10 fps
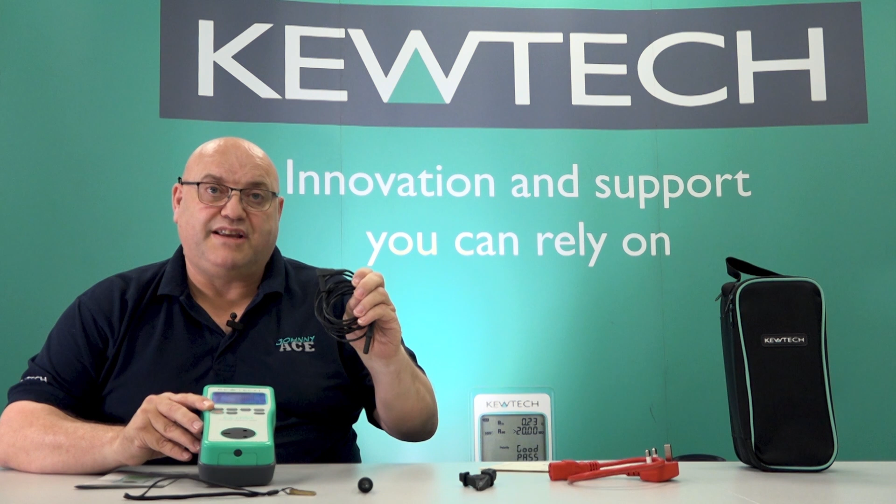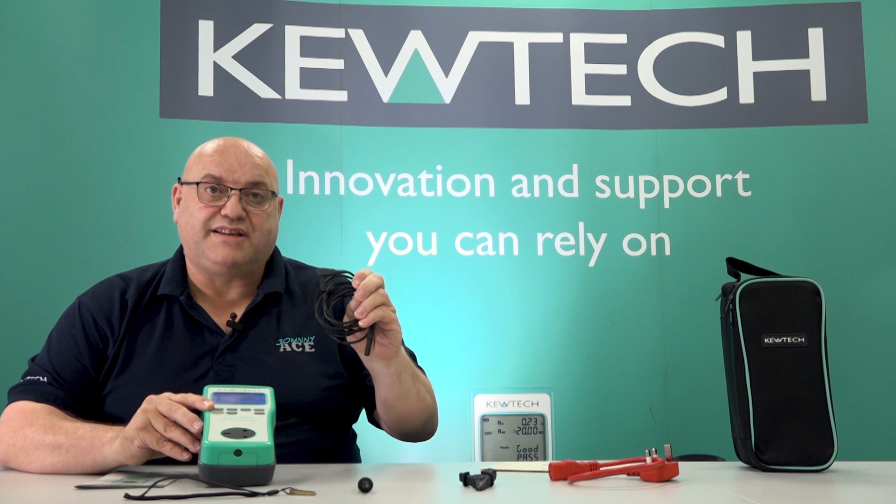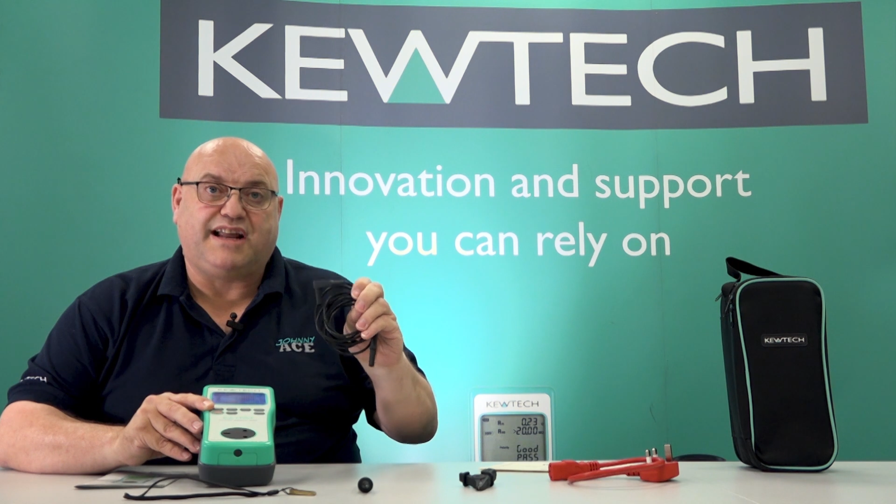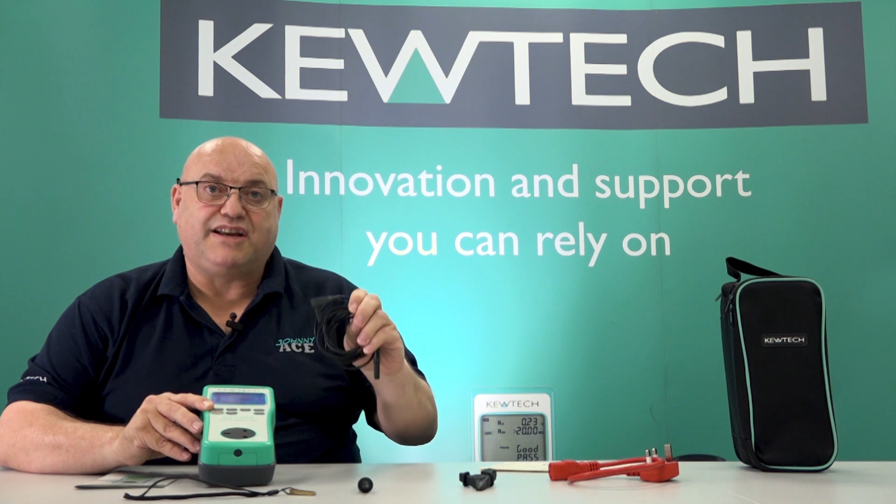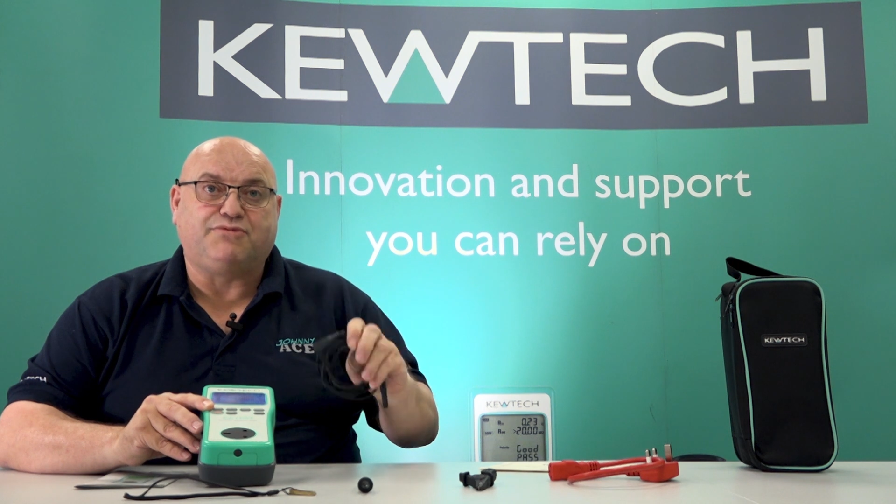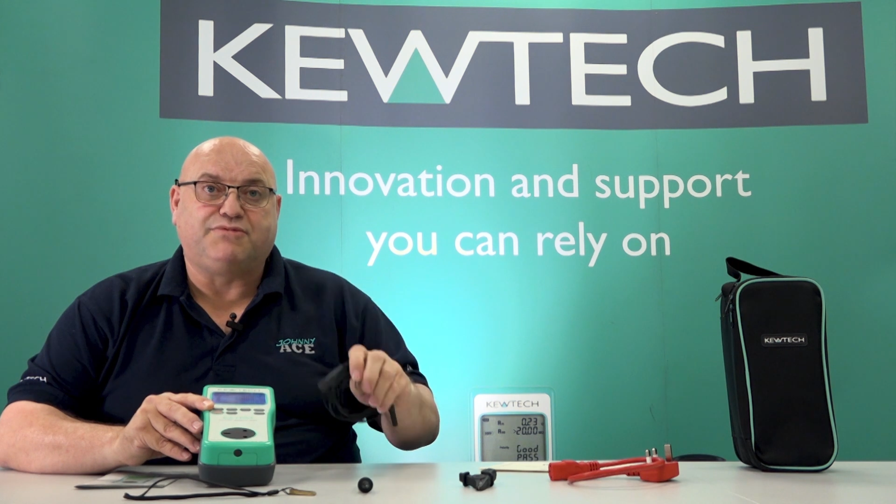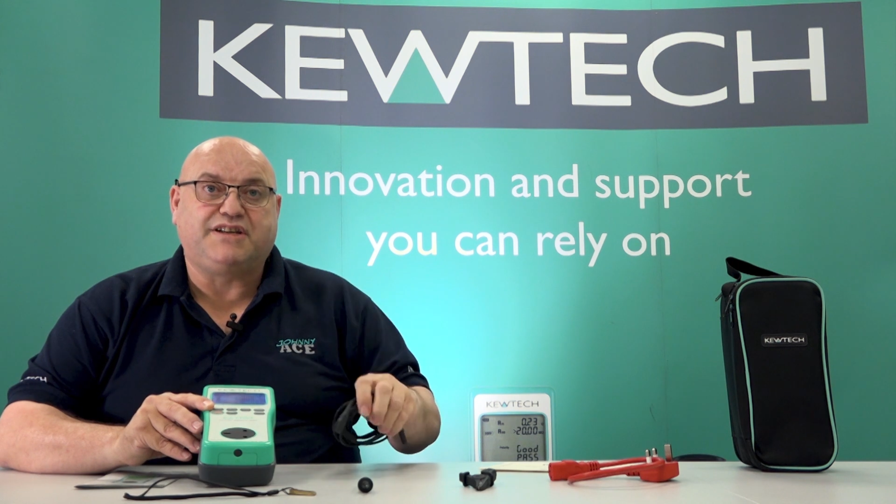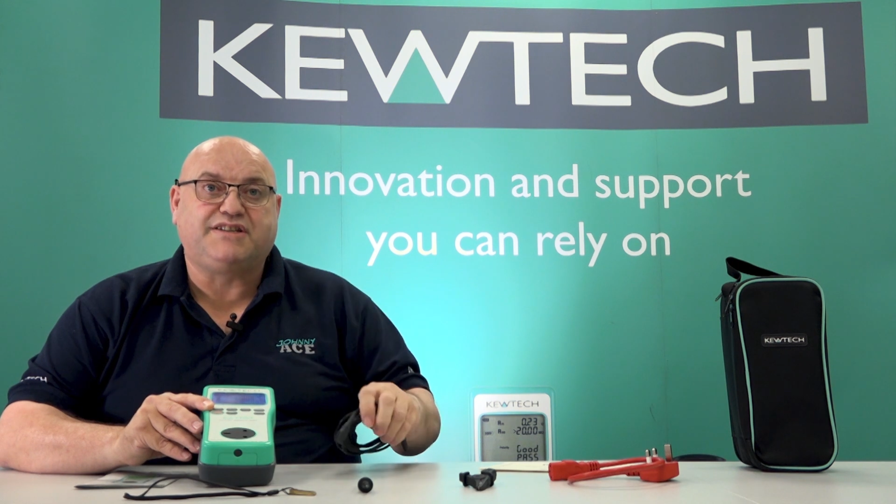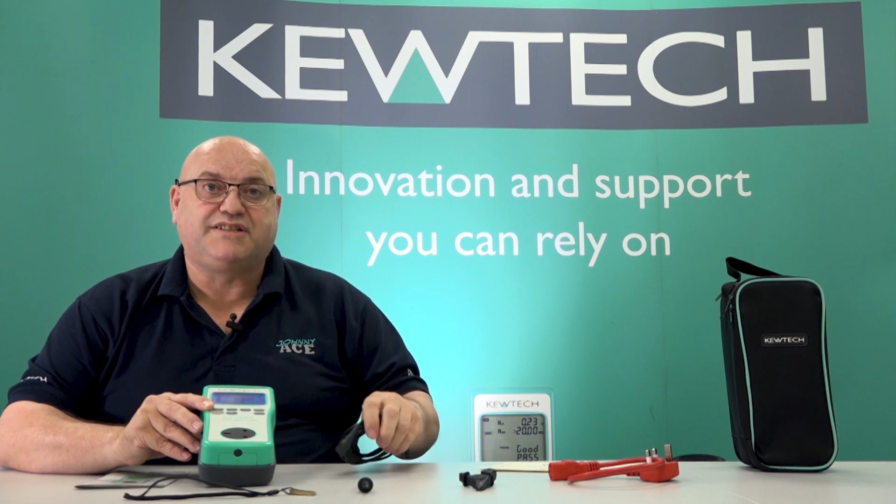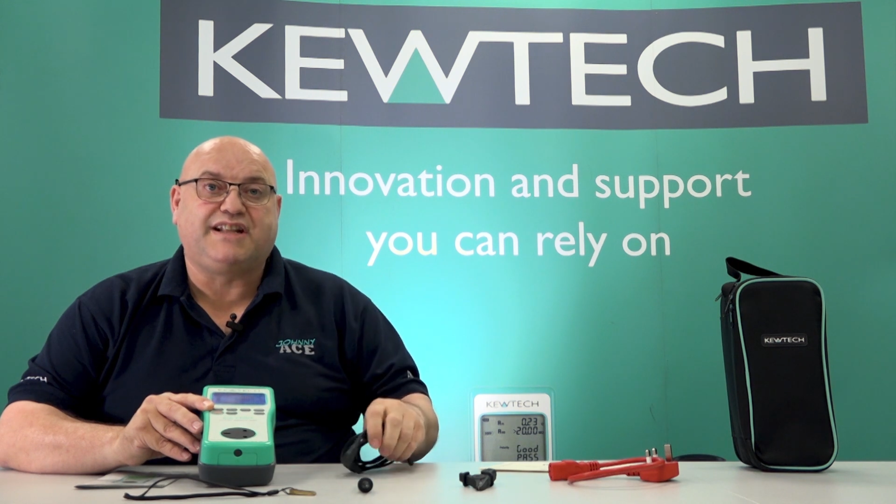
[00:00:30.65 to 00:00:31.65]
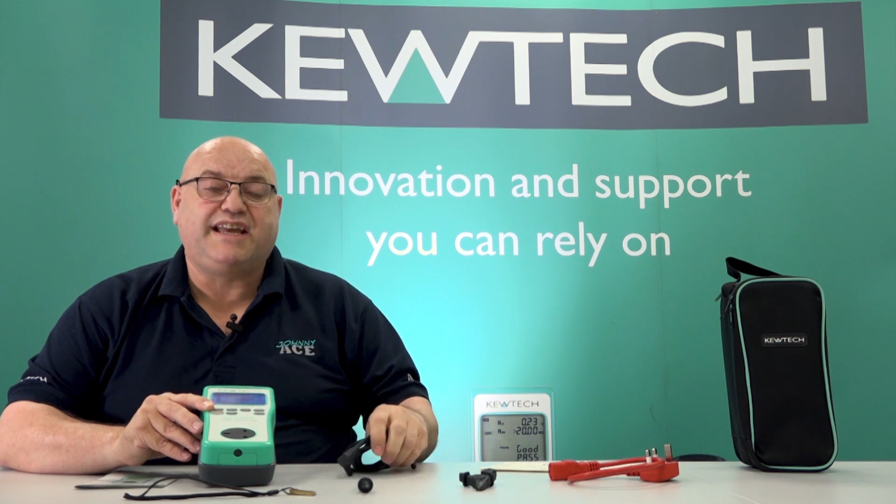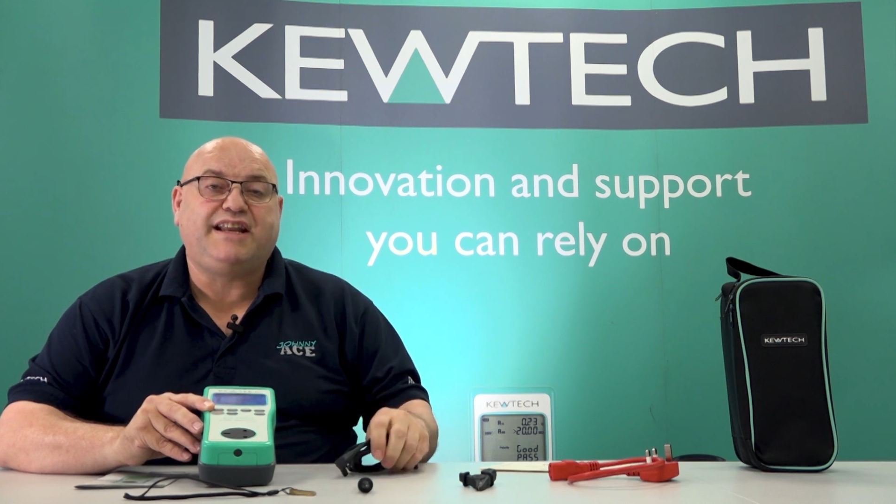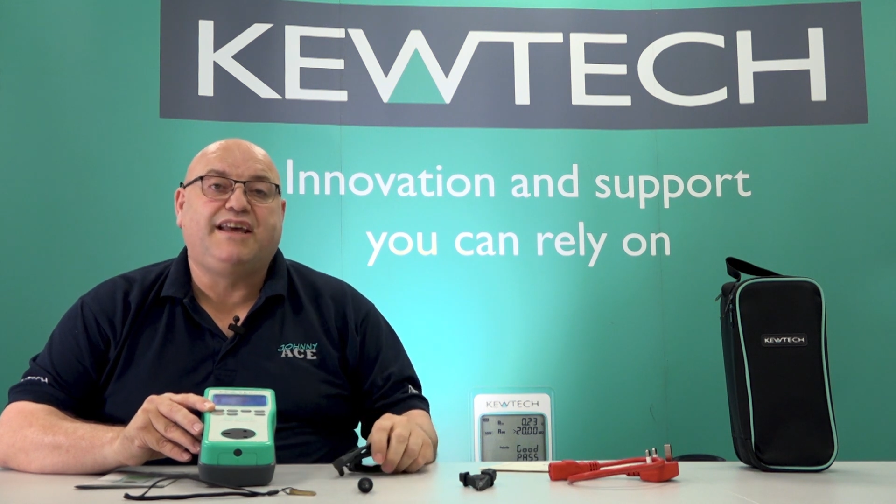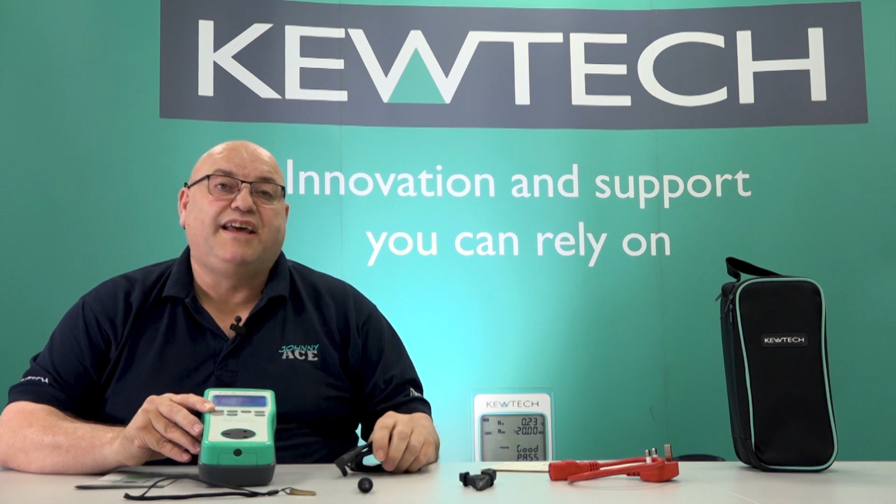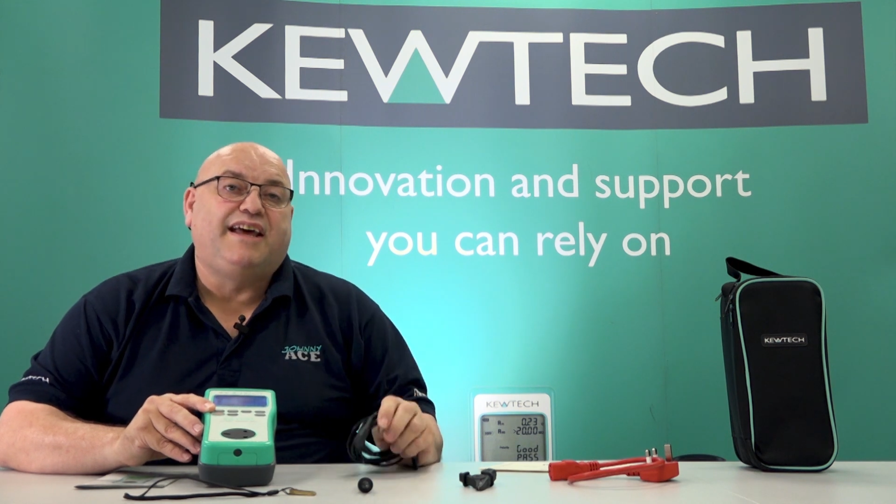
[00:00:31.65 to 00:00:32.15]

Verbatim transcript: insulation resistance lead.